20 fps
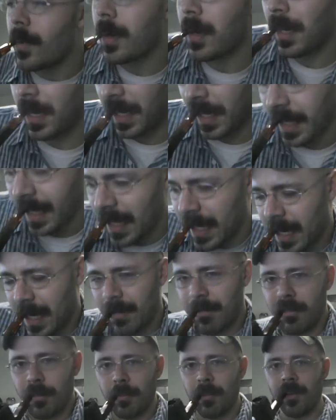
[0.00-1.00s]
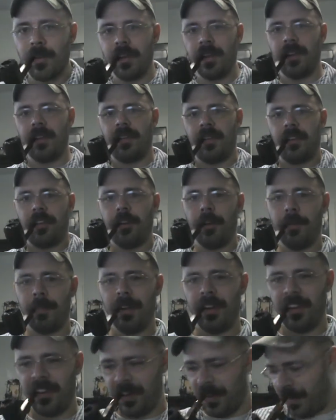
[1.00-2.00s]
I can't get comfortable in this
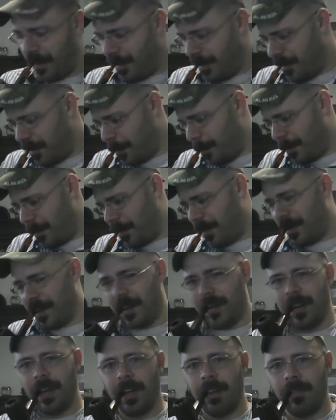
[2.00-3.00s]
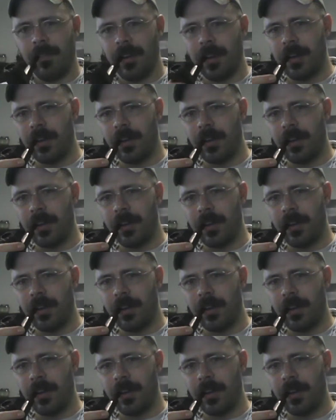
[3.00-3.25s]
stupid chair I have in